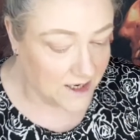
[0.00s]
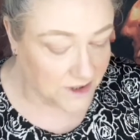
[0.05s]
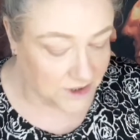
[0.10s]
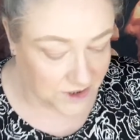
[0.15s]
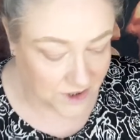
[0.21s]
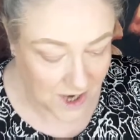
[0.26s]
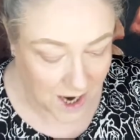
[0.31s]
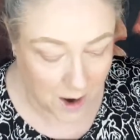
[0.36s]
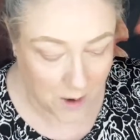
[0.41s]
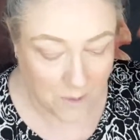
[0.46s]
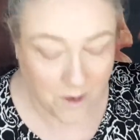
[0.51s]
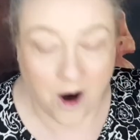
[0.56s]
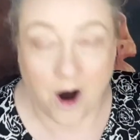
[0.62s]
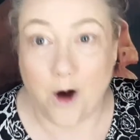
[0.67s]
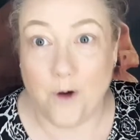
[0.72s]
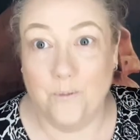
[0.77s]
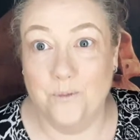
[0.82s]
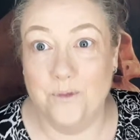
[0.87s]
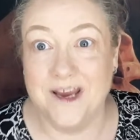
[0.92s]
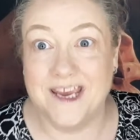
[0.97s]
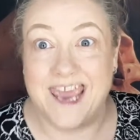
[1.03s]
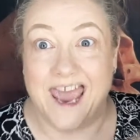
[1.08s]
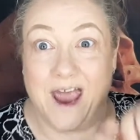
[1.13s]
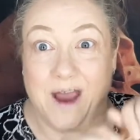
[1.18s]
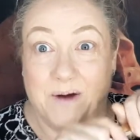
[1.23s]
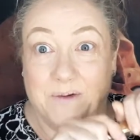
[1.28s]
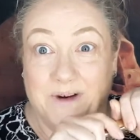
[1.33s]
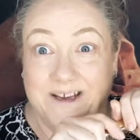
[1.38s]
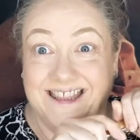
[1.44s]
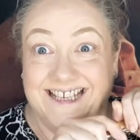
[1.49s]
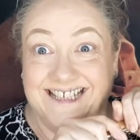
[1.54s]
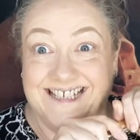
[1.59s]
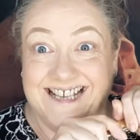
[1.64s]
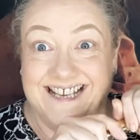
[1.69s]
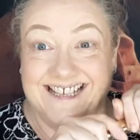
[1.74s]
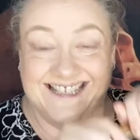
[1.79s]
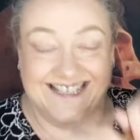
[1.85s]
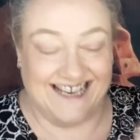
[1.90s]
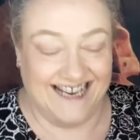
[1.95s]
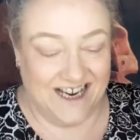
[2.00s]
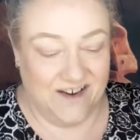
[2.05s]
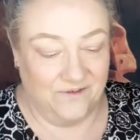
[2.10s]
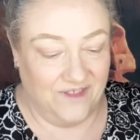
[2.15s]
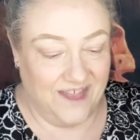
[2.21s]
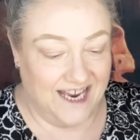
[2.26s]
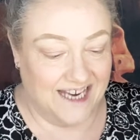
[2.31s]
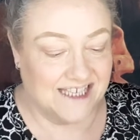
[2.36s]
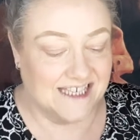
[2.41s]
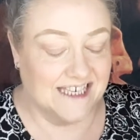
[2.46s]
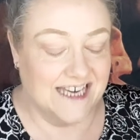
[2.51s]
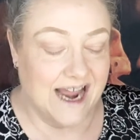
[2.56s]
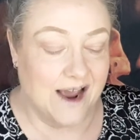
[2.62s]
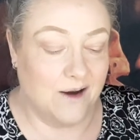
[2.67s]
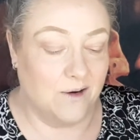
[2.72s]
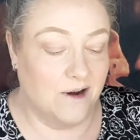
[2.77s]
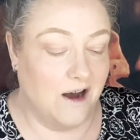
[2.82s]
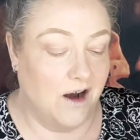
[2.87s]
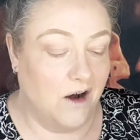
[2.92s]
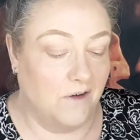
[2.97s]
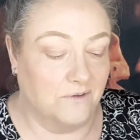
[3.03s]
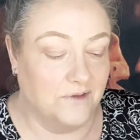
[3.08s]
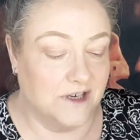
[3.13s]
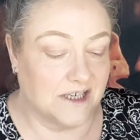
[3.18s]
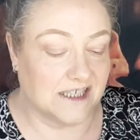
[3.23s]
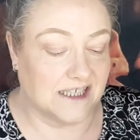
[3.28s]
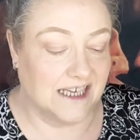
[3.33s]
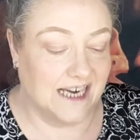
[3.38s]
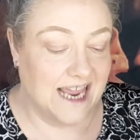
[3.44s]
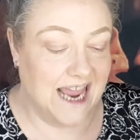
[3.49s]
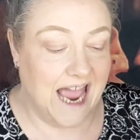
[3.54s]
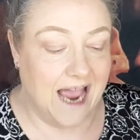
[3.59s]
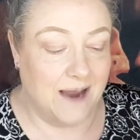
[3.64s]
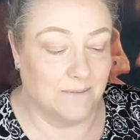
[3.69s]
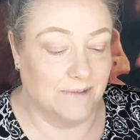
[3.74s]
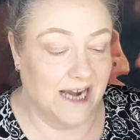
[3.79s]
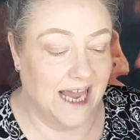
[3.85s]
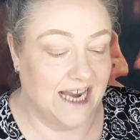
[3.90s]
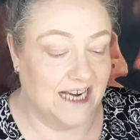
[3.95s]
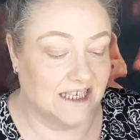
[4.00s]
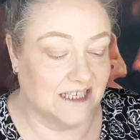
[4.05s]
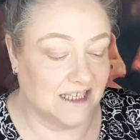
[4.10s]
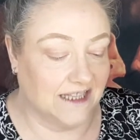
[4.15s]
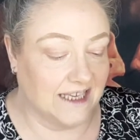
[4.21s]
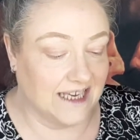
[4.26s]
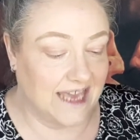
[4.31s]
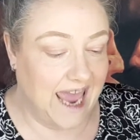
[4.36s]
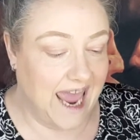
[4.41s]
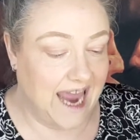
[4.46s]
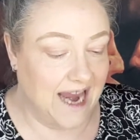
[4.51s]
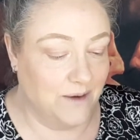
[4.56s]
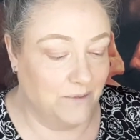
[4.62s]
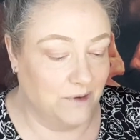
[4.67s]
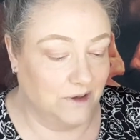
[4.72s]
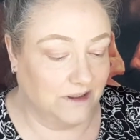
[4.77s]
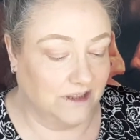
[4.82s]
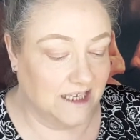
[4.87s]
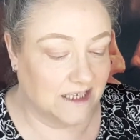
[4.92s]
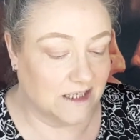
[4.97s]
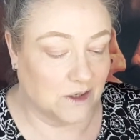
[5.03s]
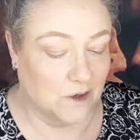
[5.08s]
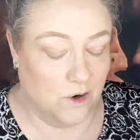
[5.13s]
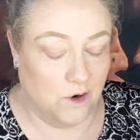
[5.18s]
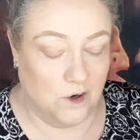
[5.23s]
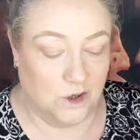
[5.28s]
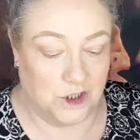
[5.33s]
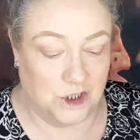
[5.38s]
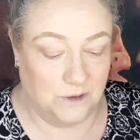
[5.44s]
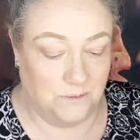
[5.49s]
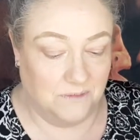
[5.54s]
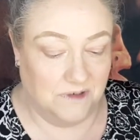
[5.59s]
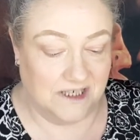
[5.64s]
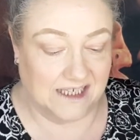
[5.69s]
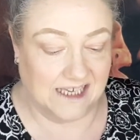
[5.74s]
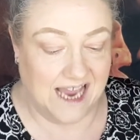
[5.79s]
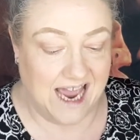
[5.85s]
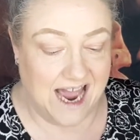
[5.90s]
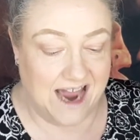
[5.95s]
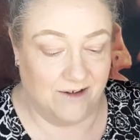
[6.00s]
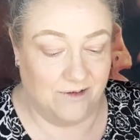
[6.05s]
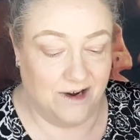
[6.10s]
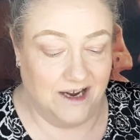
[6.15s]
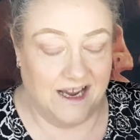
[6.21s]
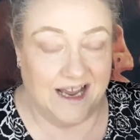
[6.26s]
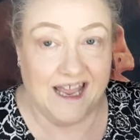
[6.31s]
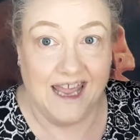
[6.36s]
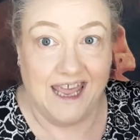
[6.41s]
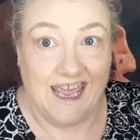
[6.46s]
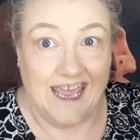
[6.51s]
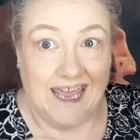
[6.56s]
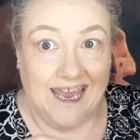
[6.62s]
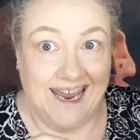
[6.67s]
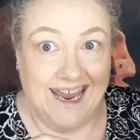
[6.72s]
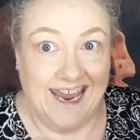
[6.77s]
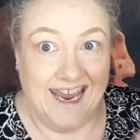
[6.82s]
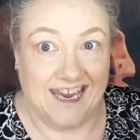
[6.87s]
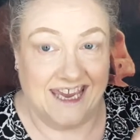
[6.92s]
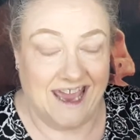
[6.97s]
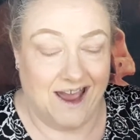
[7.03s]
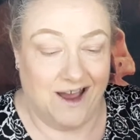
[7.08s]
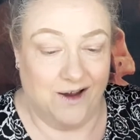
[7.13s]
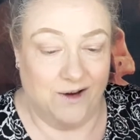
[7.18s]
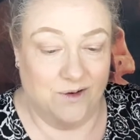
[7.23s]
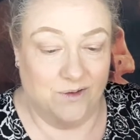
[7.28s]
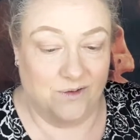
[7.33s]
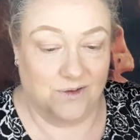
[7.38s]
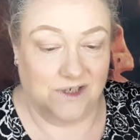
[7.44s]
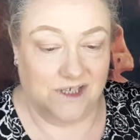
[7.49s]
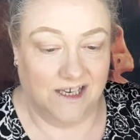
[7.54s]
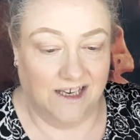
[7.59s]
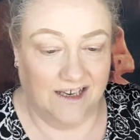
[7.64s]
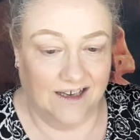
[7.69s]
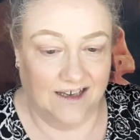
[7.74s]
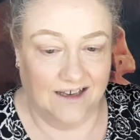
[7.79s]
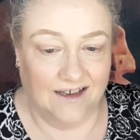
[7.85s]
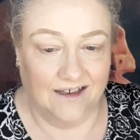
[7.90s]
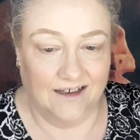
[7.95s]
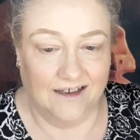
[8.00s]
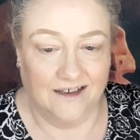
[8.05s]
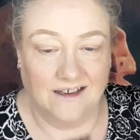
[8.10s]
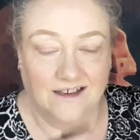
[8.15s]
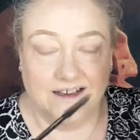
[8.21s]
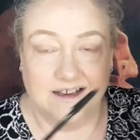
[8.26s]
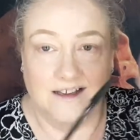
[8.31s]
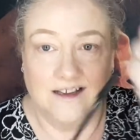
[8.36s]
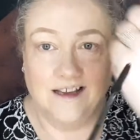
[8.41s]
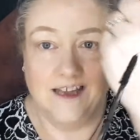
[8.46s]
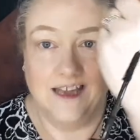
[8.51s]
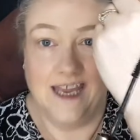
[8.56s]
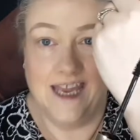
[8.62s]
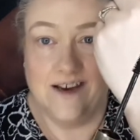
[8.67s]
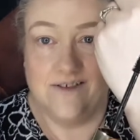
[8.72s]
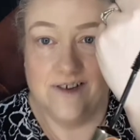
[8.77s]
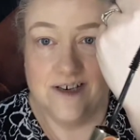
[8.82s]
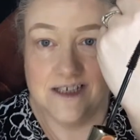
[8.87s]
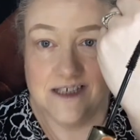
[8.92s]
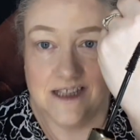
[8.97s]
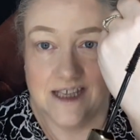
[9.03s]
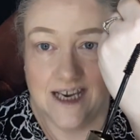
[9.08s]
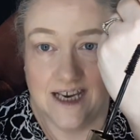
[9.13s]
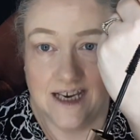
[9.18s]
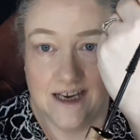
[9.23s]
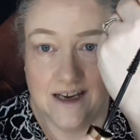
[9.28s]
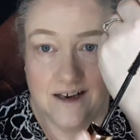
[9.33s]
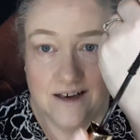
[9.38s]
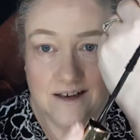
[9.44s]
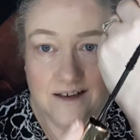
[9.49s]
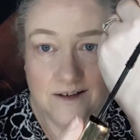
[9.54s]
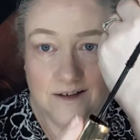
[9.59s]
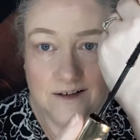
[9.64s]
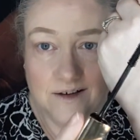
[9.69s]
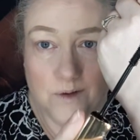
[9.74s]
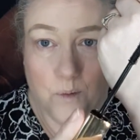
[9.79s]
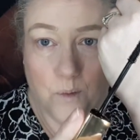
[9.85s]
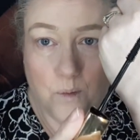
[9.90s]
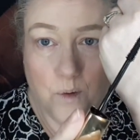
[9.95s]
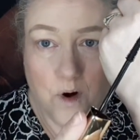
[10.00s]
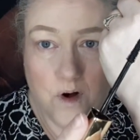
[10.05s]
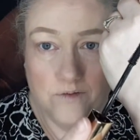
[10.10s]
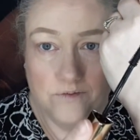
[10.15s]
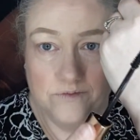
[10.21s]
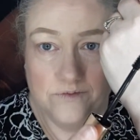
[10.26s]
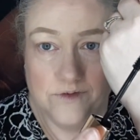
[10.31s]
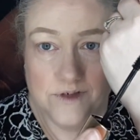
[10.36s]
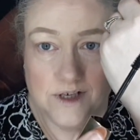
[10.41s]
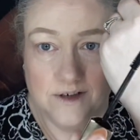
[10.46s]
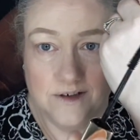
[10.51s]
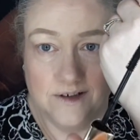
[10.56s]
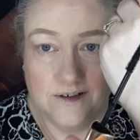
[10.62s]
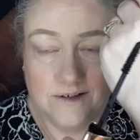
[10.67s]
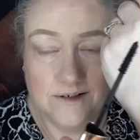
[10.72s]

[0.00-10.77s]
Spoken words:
So on we go with the testing of this. Now obviously I'm late to the game with this caution mascara. Here goes. Here is the wand.